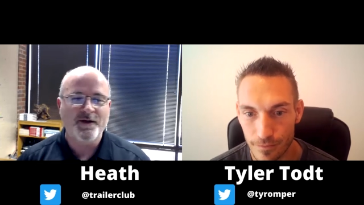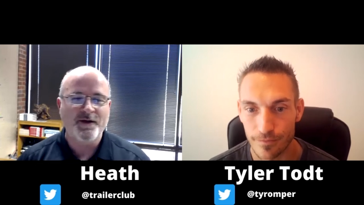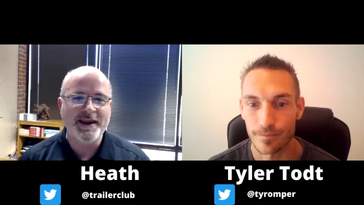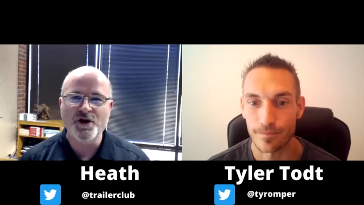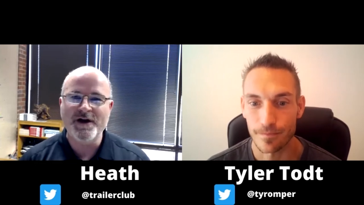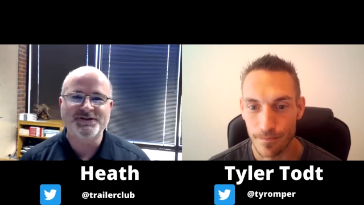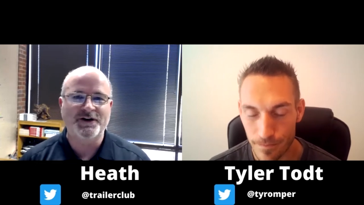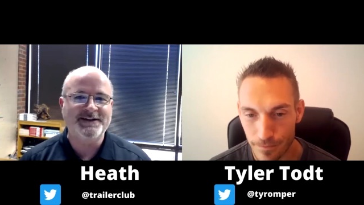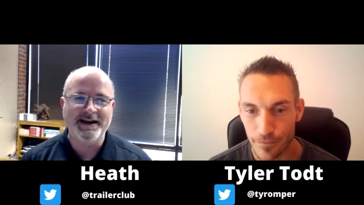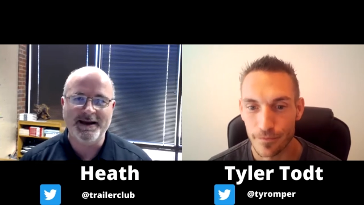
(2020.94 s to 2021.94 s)
Speaker 1: you guys are a
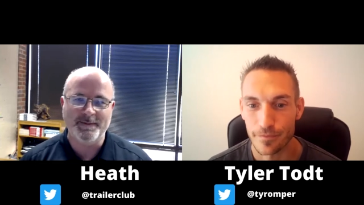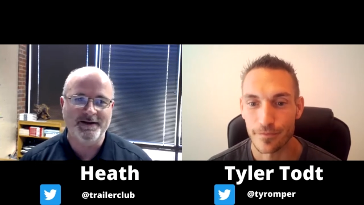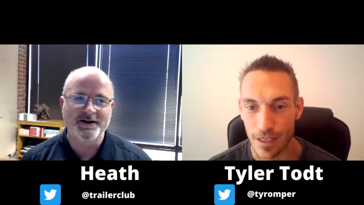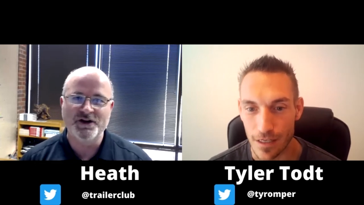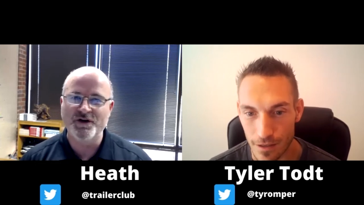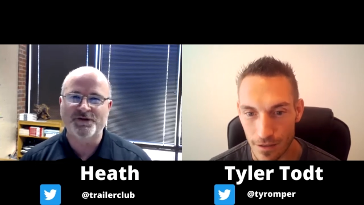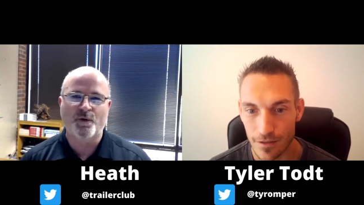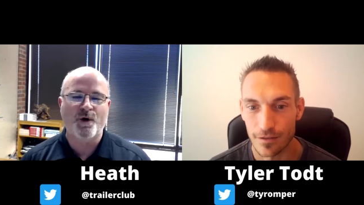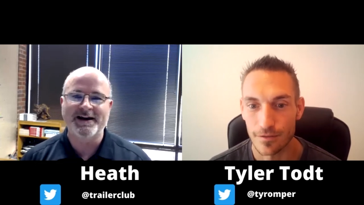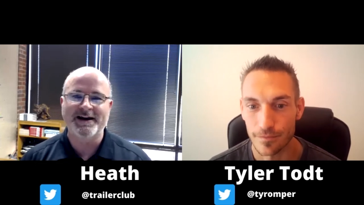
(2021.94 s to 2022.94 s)
team. You guys are
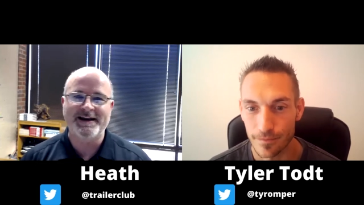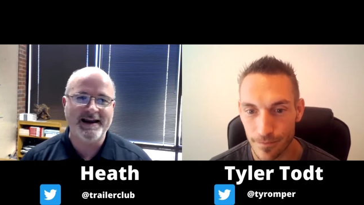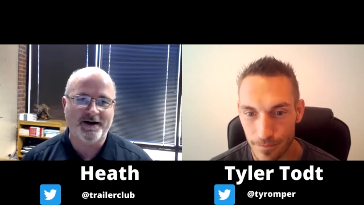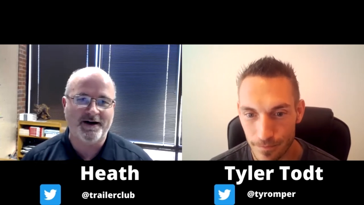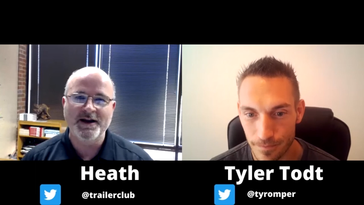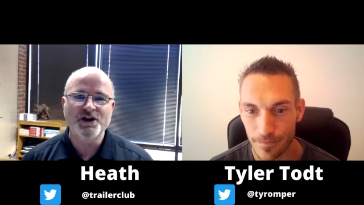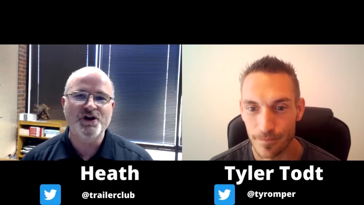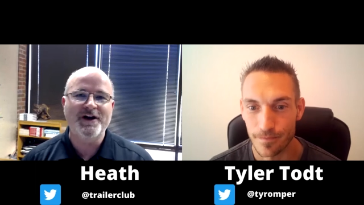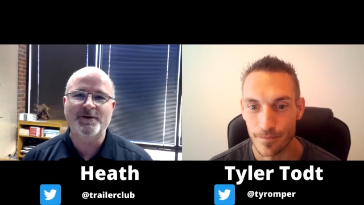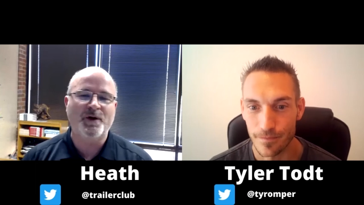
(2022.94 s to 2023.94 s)
working together. You guys are
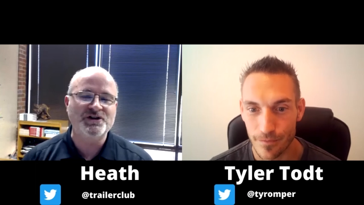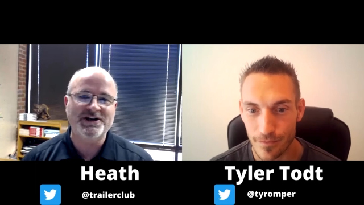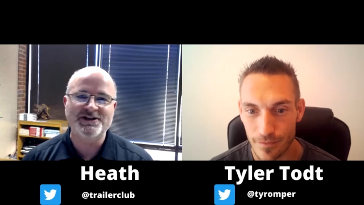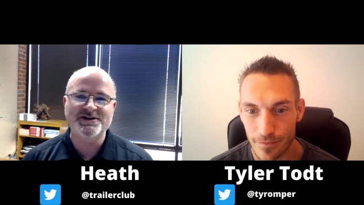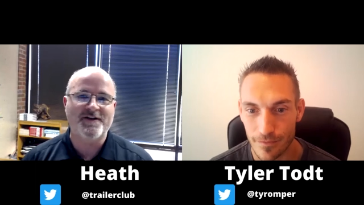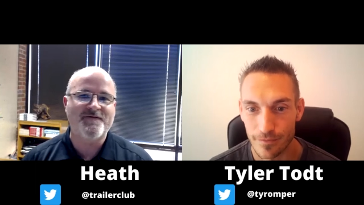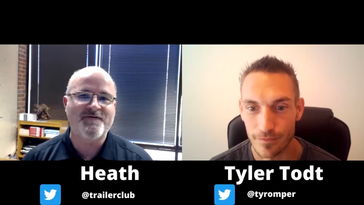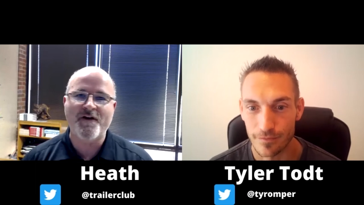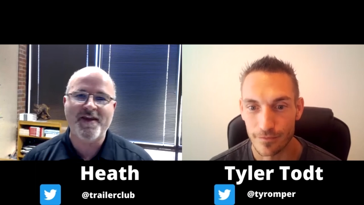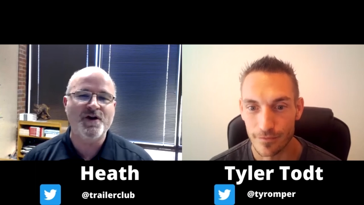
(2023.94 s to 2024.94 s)
pushing each other further than
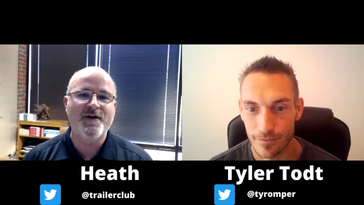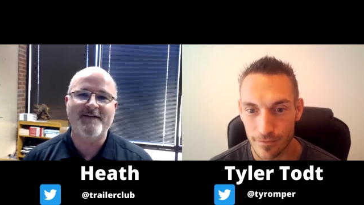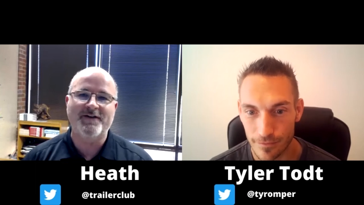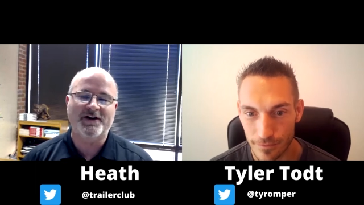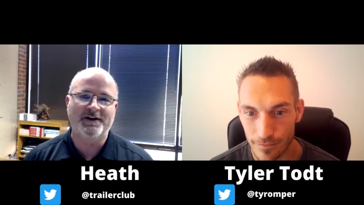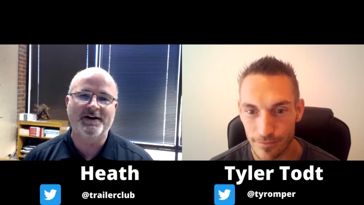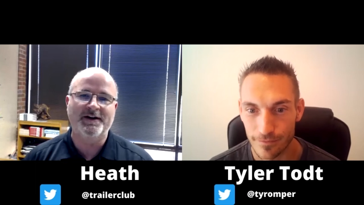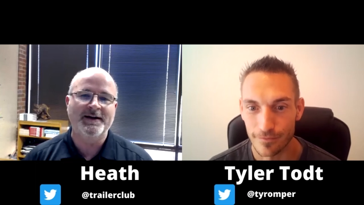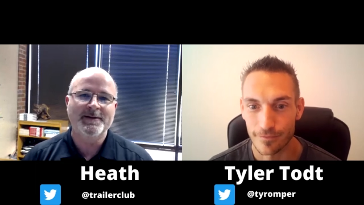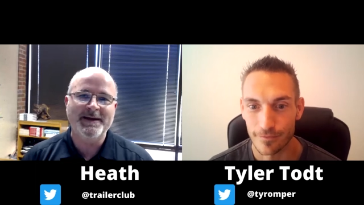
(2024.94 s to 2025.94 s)
you ever could
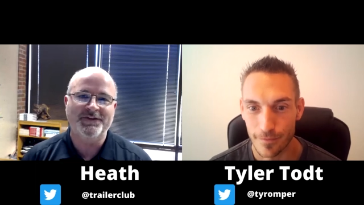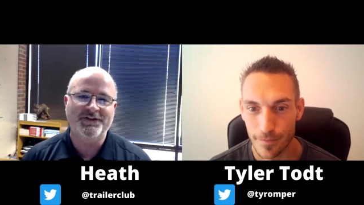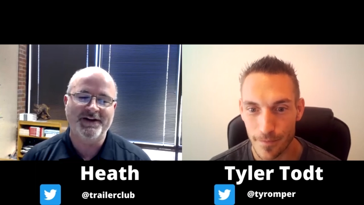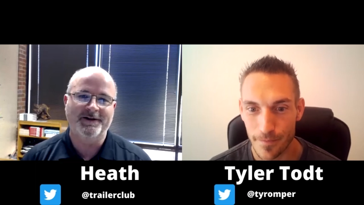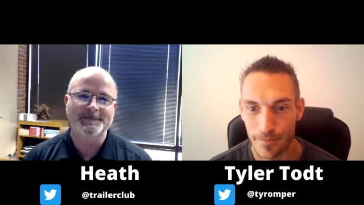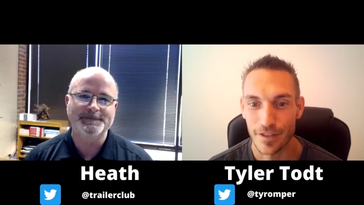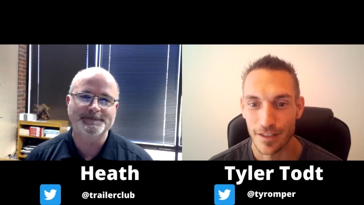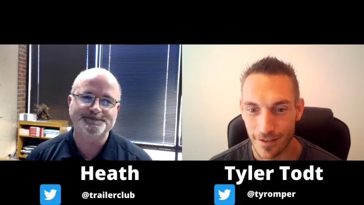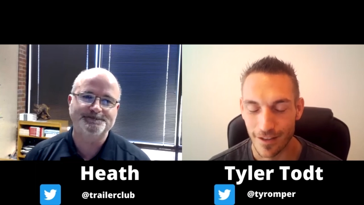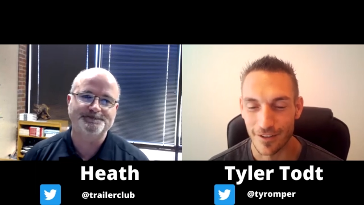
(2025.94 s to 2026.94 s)
being single.
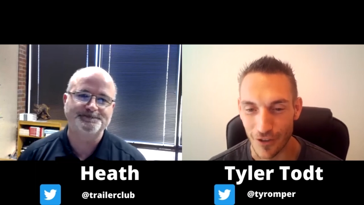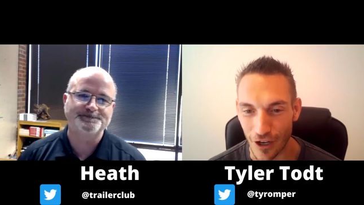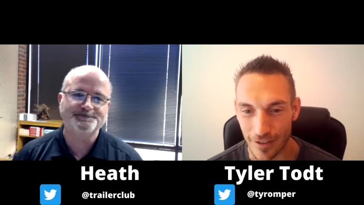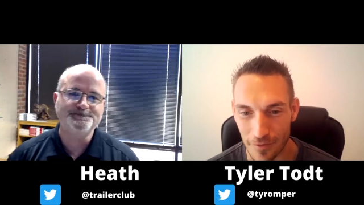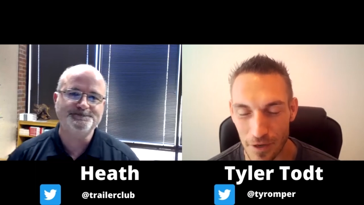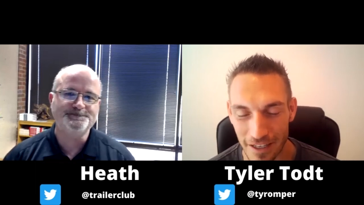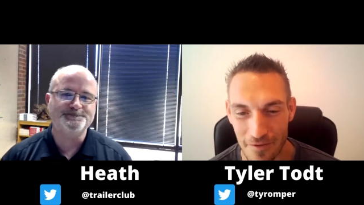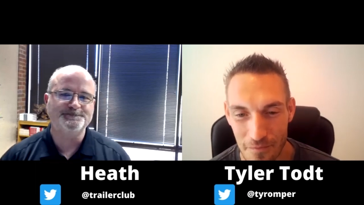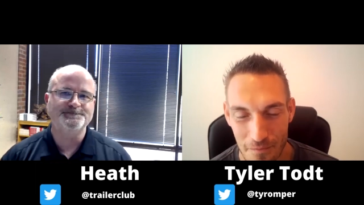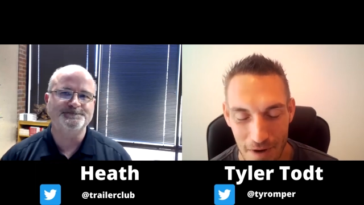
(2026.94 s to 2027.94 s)
Speaker 2: That's awesome, man. Yeah,
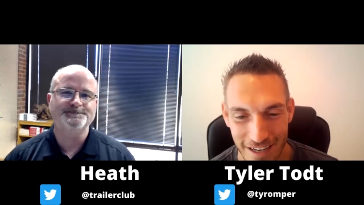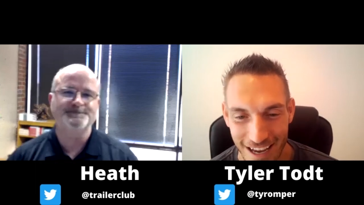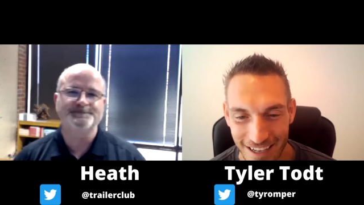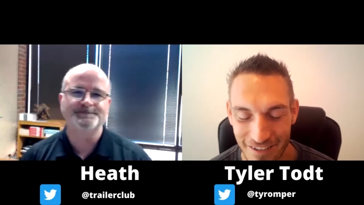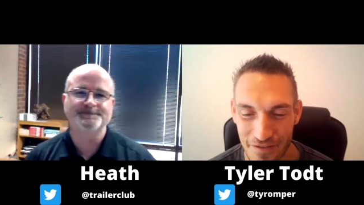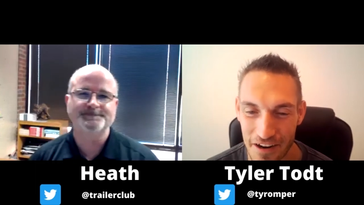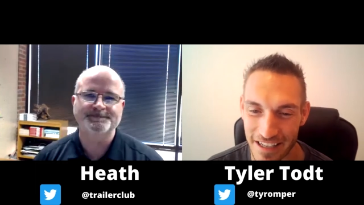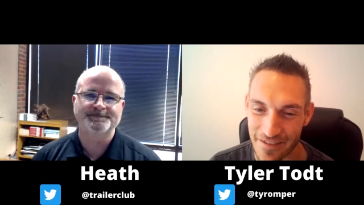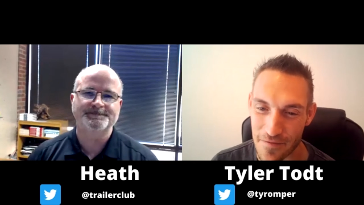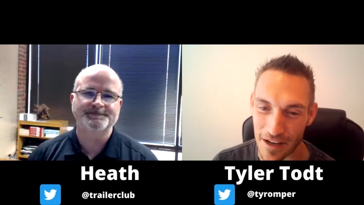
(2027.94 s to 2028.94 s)
my dad's
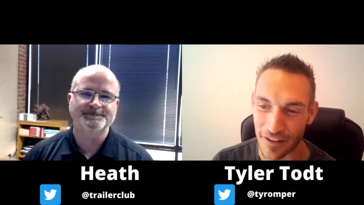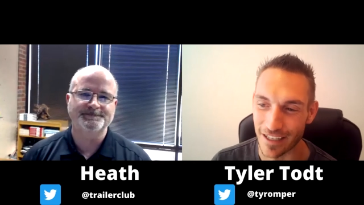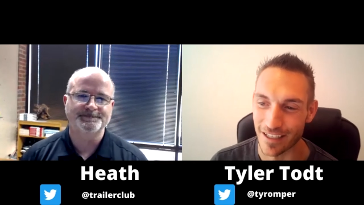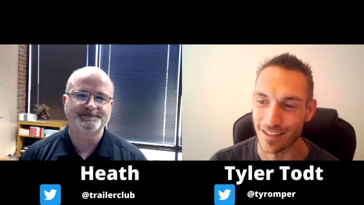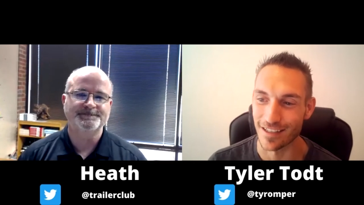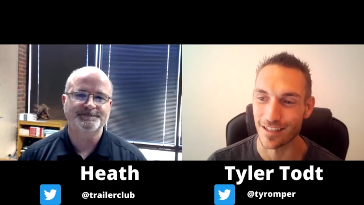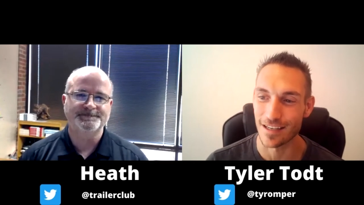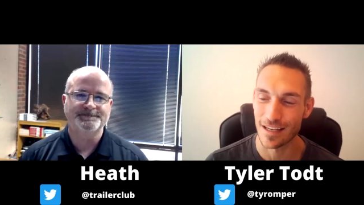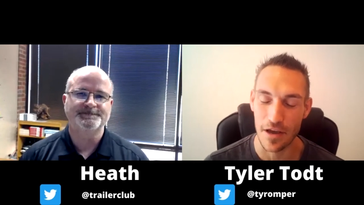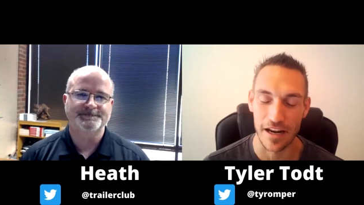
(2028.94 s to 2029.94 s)
funny about that. He says he,
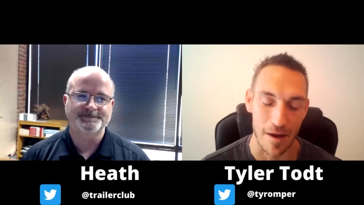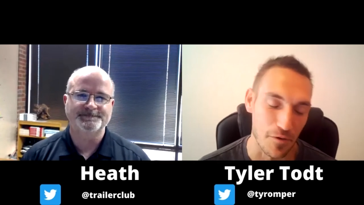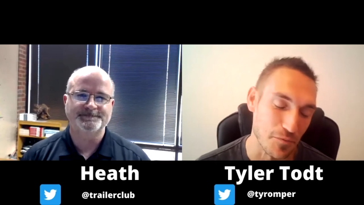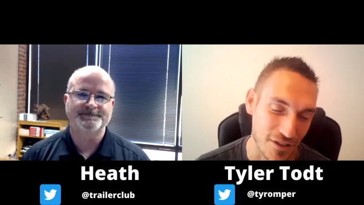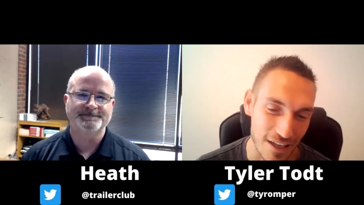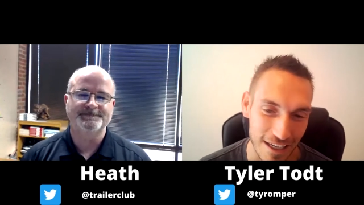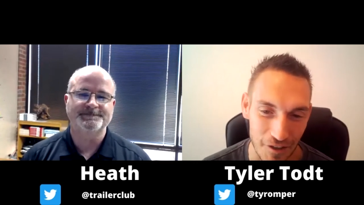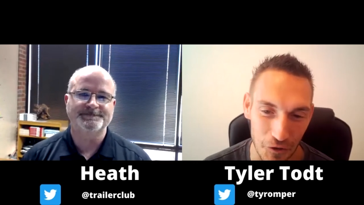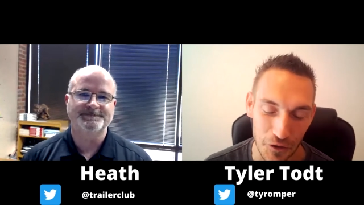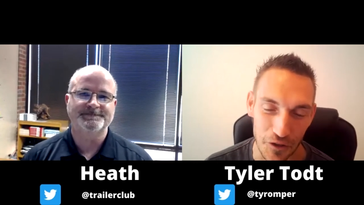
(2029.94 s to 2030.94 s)
he made a couple mistakes
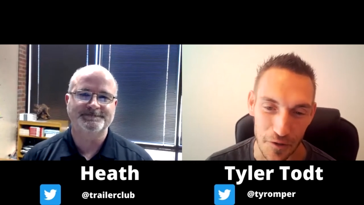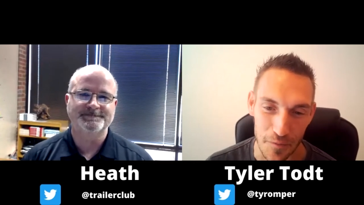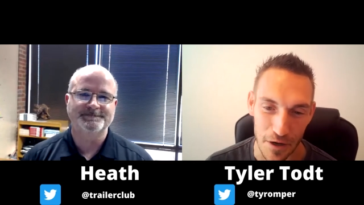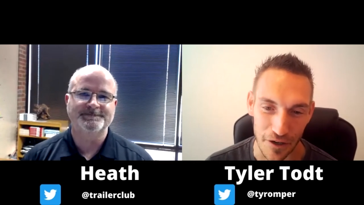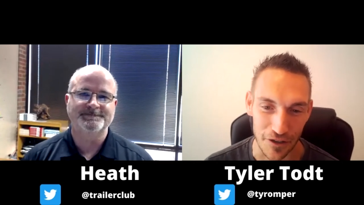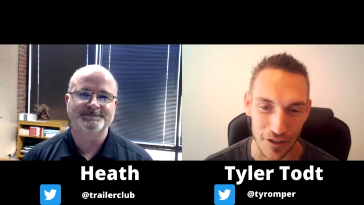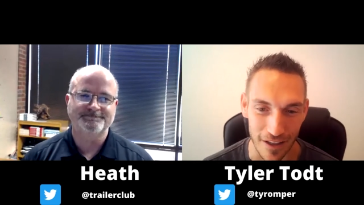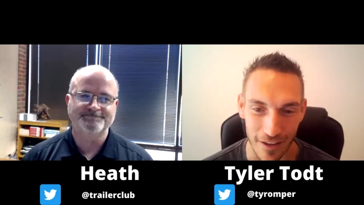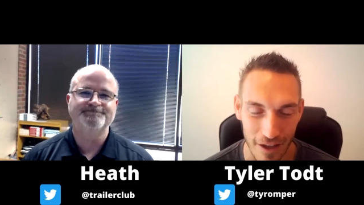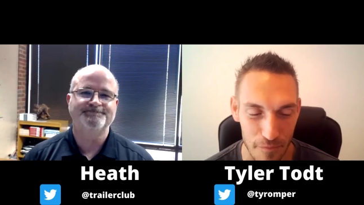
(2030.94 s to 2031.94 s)
early in their marriage and,
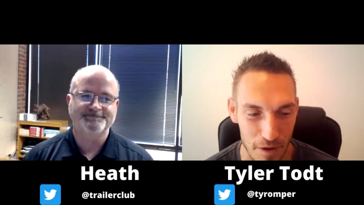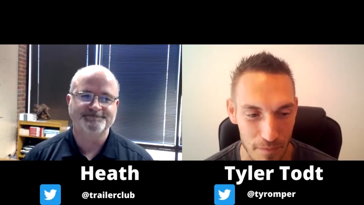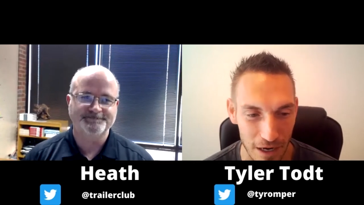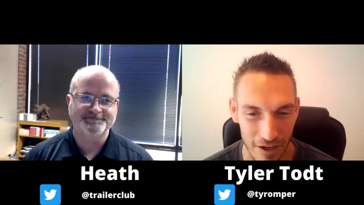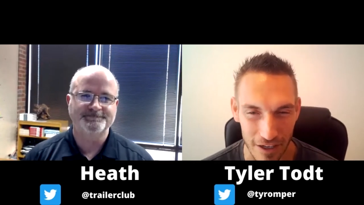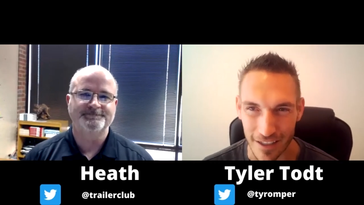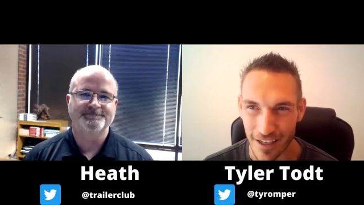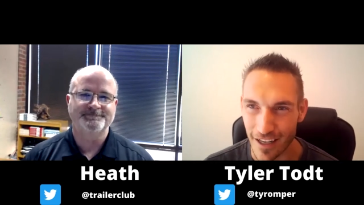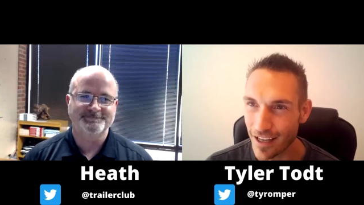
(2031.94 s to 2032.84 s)
and they've been married